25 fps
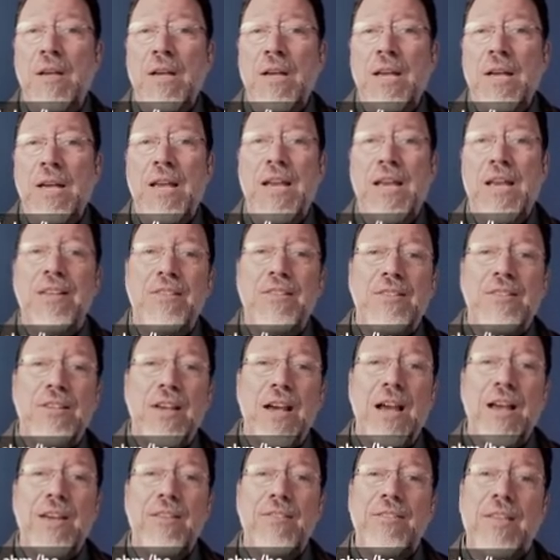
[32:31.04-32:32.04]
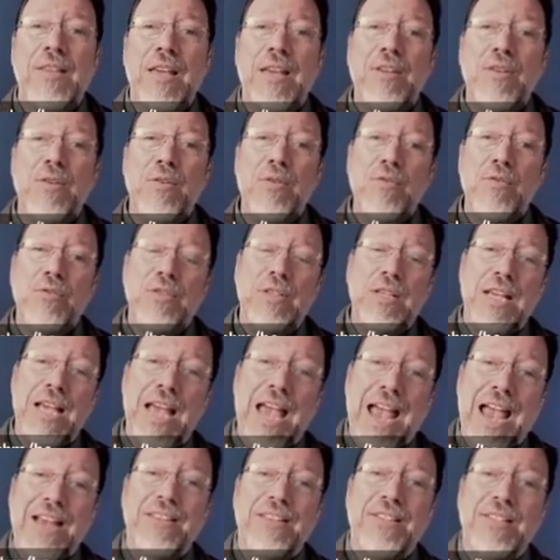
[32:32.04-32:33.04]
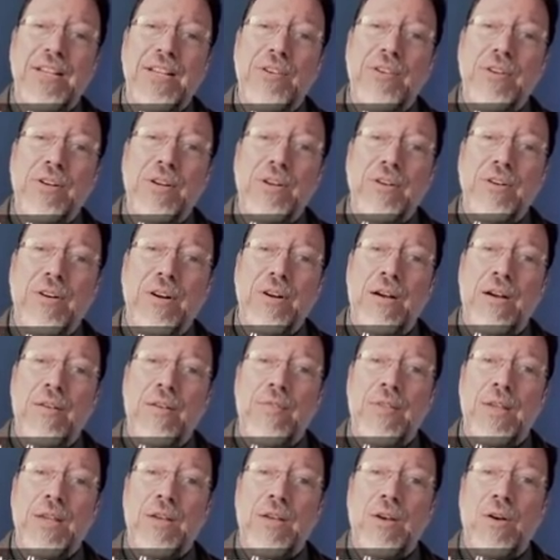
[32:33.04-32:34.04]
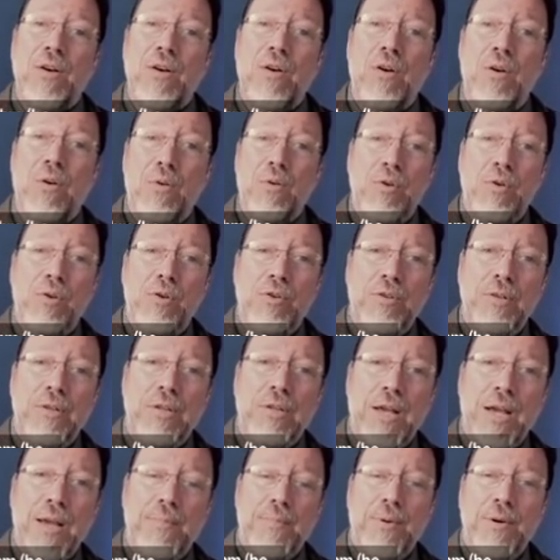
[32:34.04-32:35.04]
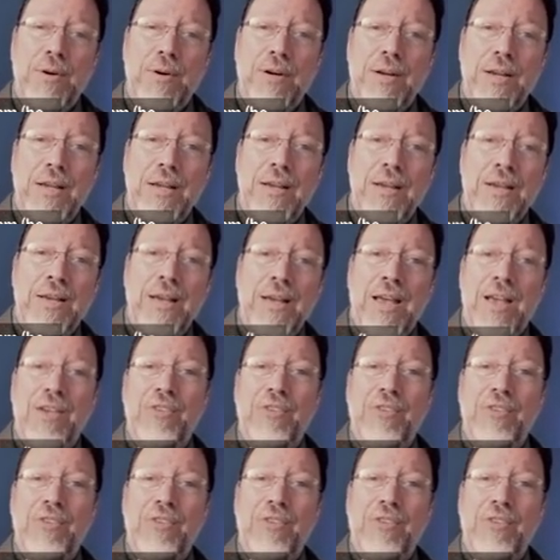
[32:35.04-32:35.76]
Inside, they use the exterior of the old library as